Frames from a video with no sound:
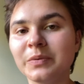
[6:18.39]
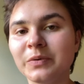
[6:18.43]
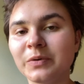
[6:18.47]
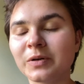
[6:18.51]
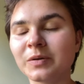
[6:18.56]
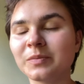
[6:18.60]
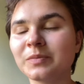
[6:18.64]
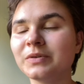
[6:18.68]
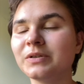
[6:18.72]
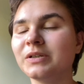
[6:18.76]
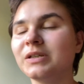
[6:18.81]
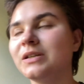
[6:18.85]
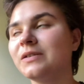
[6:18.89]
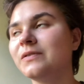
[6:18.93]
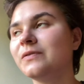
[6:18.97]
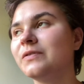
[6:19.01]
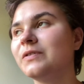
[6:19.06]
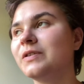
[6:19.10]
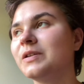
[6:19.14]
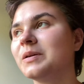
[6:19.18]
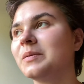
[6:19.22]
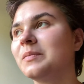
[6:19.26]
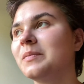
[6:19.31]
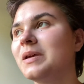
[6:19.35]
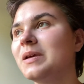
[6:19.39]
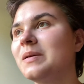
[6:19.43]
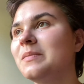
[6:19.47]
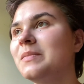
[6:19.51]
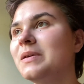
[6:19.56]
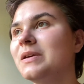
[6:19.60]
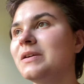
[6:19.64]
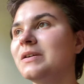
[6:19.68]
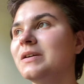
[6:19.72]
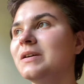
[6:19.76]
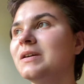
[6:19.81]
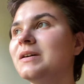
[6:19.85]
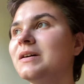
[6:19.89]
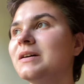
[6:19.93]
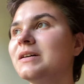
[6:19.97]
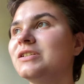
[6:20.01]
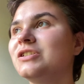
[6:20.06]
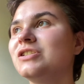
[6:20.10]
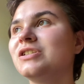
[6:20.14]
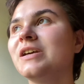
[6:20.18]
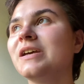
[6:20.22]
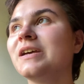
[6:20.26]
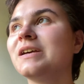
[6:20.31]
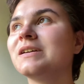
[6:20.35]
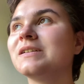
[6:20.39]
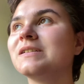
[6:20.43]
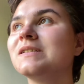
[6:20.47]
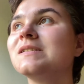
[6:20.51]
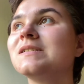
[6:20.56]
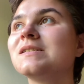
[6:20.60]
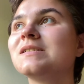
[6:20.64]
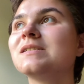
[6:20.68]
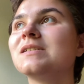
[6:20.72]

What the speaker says: or believe there may be a chance